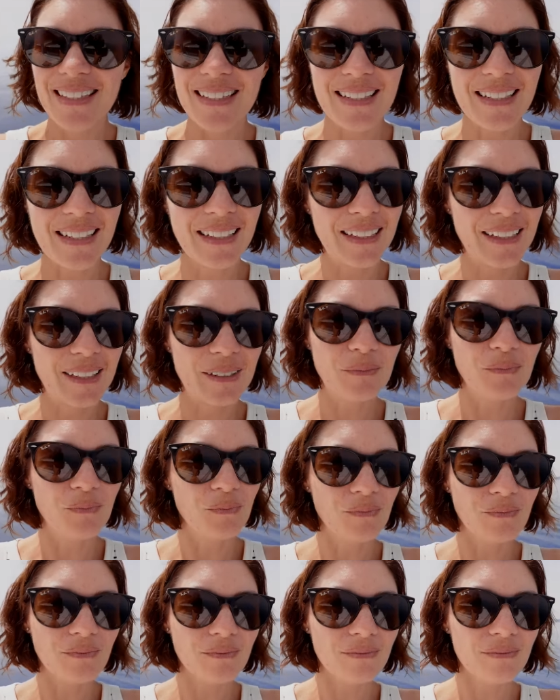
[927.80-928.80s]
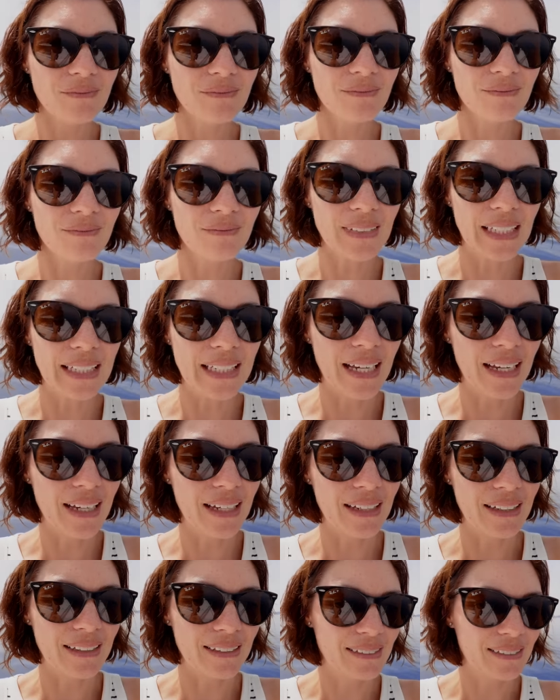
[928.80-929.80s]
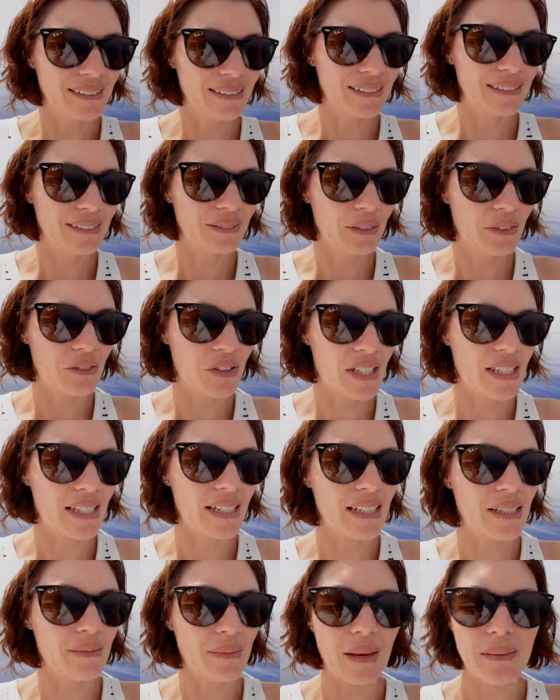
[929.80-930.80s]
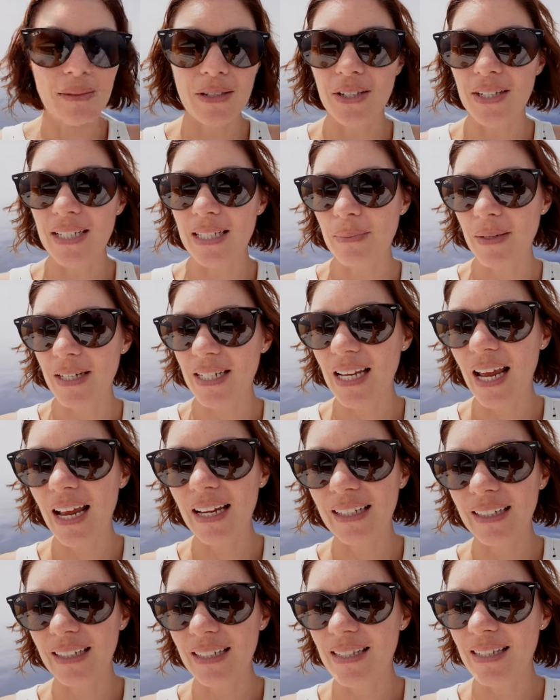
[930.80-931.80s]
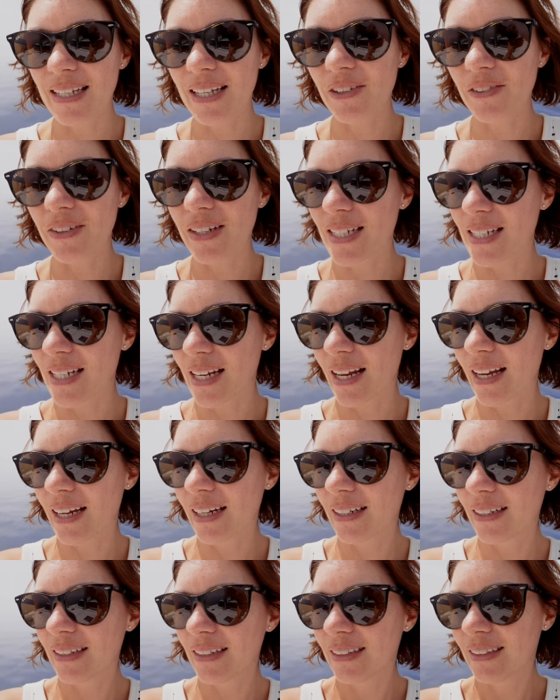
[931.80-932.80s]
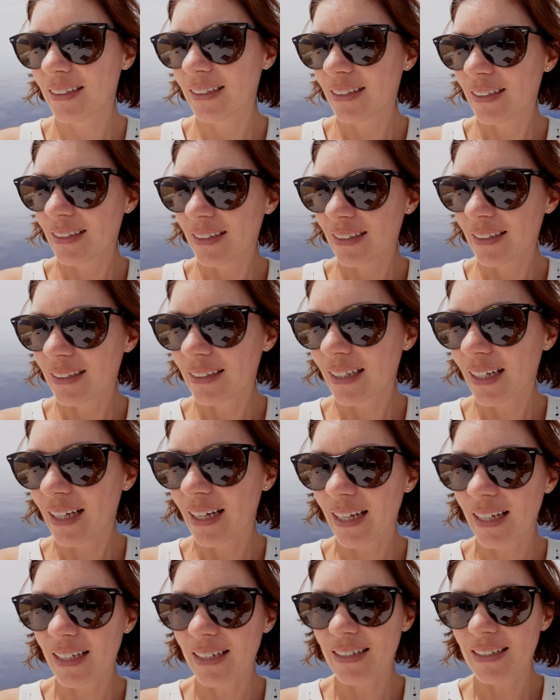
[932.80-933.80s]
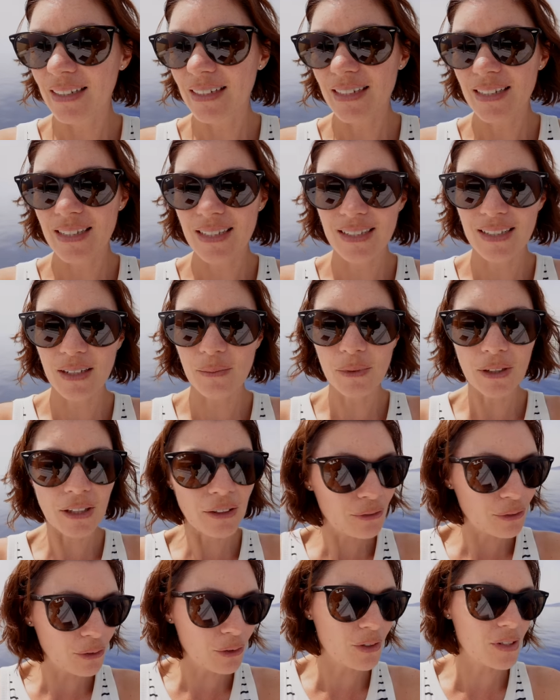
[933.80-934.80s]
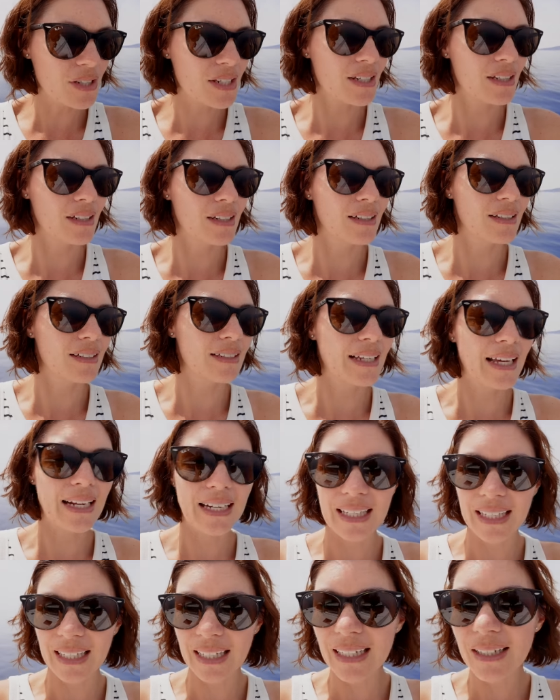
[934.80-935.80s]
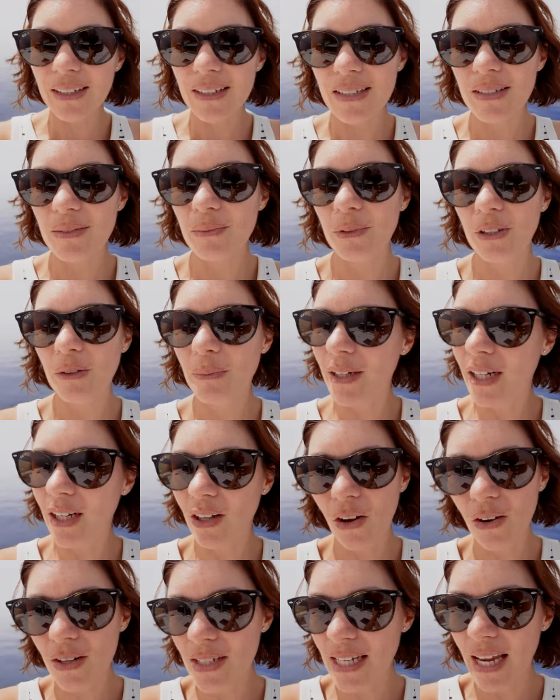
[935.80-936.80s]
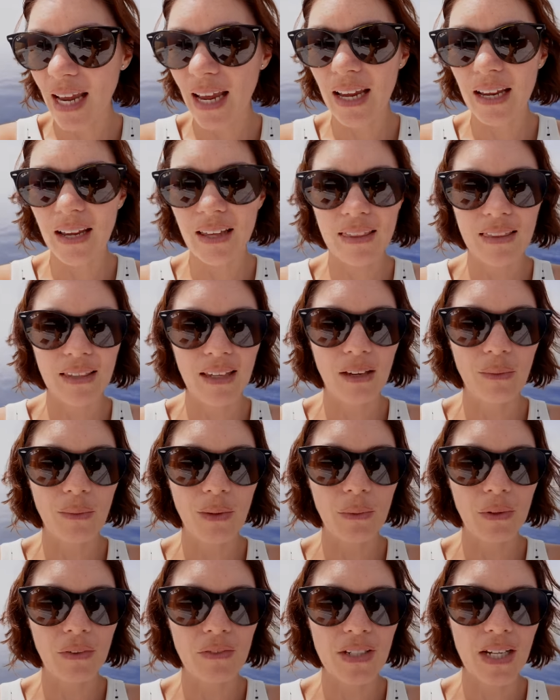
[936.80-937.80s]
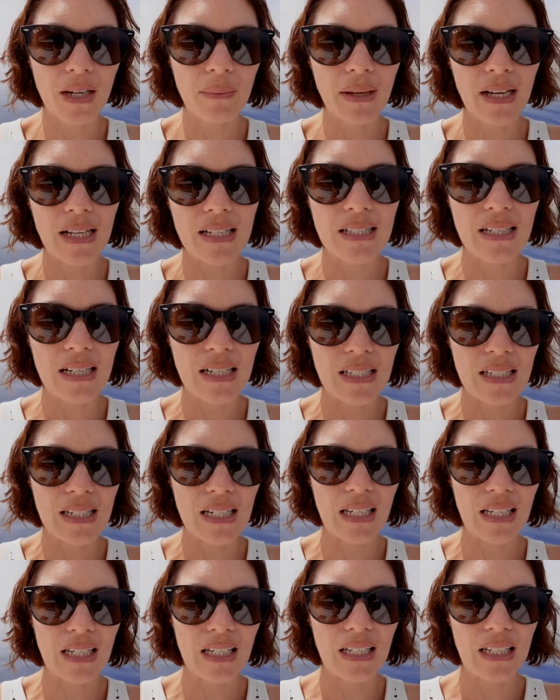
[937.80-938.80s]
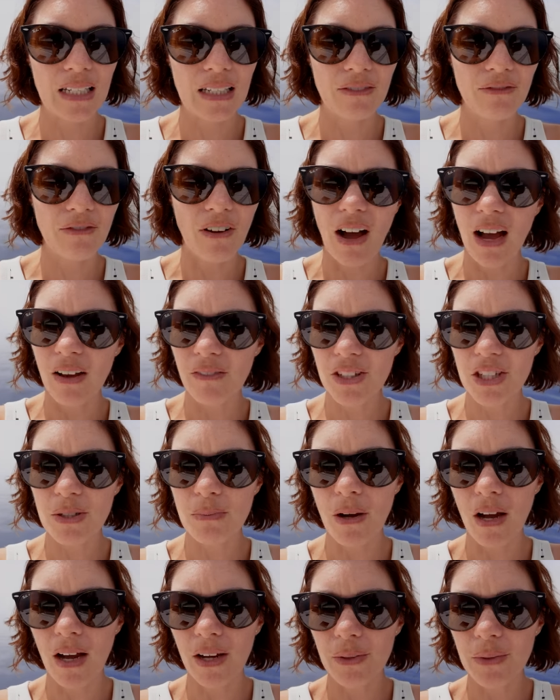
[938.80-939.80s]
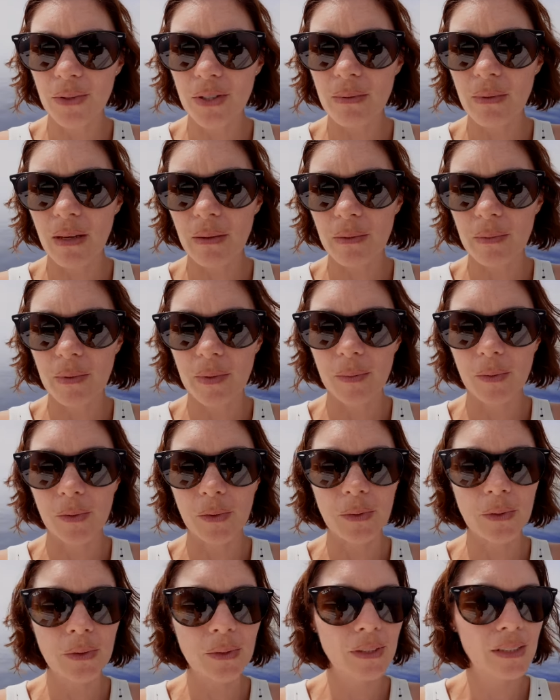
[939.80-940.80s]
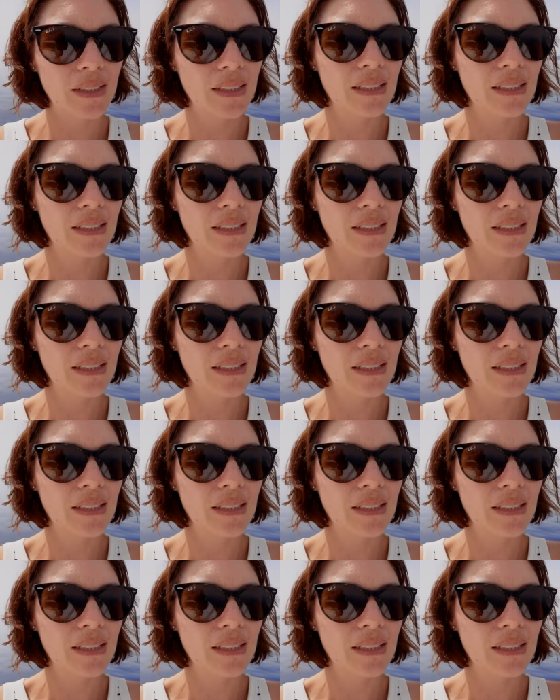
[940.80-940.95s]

So yeah, we've just seen some absolutely spectacular scenery today and I'm looking forward to getting in. It would have been a long day. I think we would have done about 65-ish miles, maybe a bit more.